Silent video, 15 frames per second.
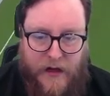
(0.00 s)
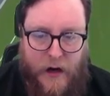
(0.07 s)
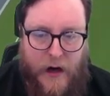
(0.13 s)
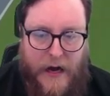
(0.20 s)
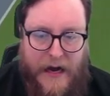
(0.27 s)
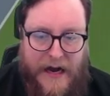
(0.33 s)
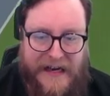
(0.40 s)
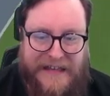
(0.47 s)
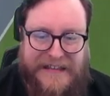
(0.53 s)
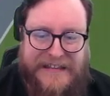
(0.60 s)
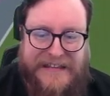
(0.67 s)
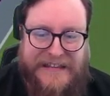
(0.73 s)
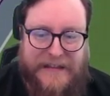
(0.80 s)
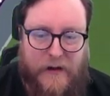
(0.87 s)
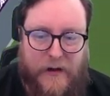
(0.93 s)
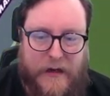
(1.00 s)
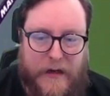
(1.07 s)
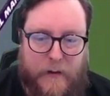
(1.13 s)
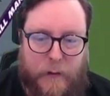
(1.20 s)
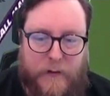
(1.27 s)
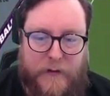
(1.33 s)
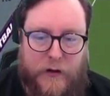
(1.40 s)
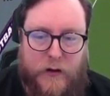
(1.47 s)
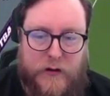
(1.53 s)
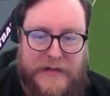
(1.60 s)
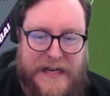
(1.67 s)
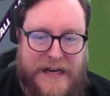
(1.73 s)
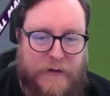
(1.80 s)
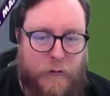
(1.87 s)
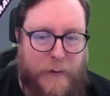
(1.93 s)
Aya with a good
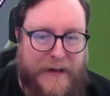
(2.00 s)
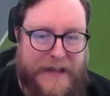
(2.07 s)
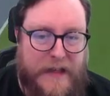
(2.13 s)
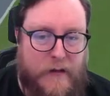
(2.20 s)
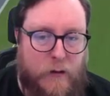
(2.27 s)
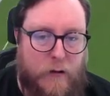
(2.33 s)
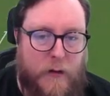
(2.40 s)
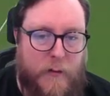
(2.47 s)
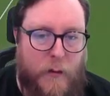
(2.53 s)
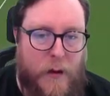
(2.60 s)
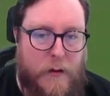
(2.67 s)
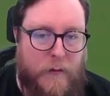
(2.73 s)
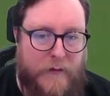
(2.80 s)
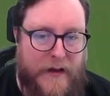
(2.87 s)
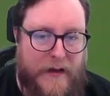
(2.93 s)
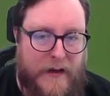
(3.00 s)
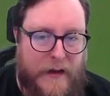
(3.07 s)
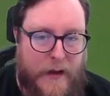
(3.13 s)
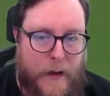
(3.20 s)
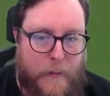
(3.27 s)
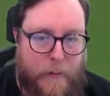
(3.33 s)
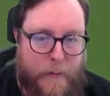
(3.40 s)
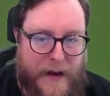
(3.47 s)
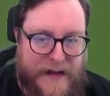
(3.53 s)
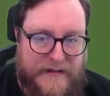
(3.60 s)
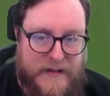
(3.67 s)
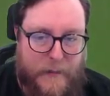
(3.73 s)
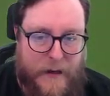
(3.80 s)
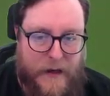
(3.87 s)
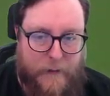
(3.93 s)
tackle. But again, don't come away with it. Back
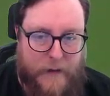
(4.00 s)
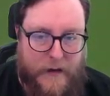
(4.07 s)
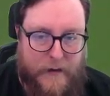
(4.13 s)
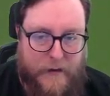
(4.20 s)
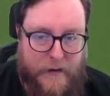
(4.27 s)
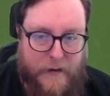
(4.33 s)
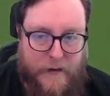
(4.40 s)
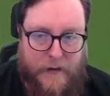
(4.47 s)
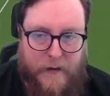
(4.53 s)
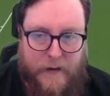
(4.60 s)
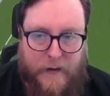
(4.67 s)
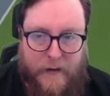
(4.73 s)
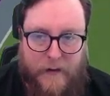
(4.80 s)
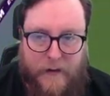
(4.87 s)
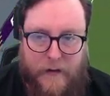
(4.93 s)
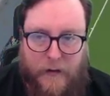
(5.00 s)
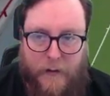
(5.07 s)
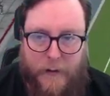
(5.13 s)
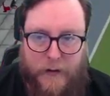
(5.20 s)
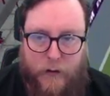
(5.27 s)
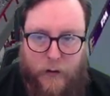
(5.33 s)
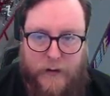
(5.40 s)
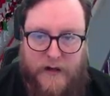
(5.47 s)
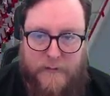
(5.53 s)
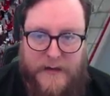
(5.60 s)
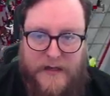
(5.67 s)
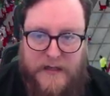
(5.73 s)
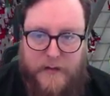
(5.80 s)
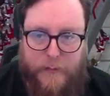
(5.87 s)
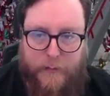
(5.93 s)
to Bellerin. Oh my God. He's
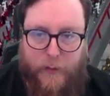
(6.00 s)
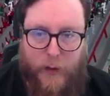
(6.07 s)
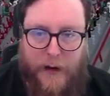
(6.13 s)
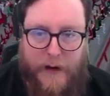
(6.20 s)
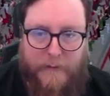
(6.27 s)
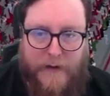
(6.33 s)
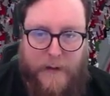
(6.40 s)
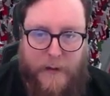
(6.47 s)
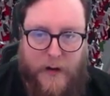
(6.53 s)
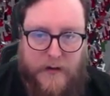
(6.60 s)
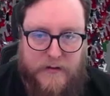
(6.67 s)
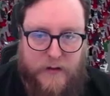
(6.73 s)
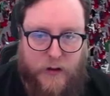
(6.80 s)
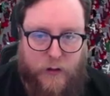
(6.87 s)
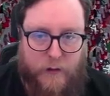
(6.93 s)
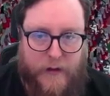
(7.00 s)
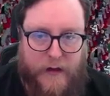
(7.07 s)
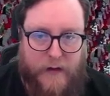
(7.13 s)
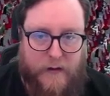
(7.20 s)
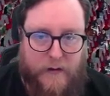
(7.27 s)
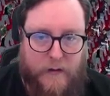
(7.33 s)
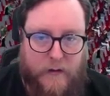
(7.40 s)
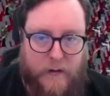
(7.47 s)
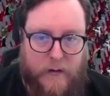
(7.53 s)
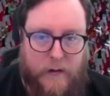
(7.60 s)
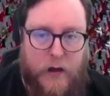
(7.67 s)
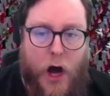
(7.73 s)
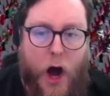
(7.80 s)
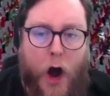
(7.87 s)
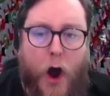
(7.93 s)
managed to pull off that pass to Correa.
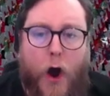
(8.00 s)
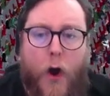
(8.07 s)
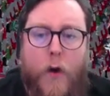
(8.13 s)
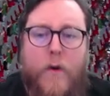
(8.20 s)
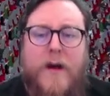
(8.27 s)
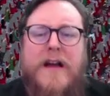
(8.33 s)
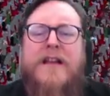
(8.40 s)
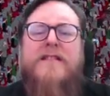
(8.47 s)
No!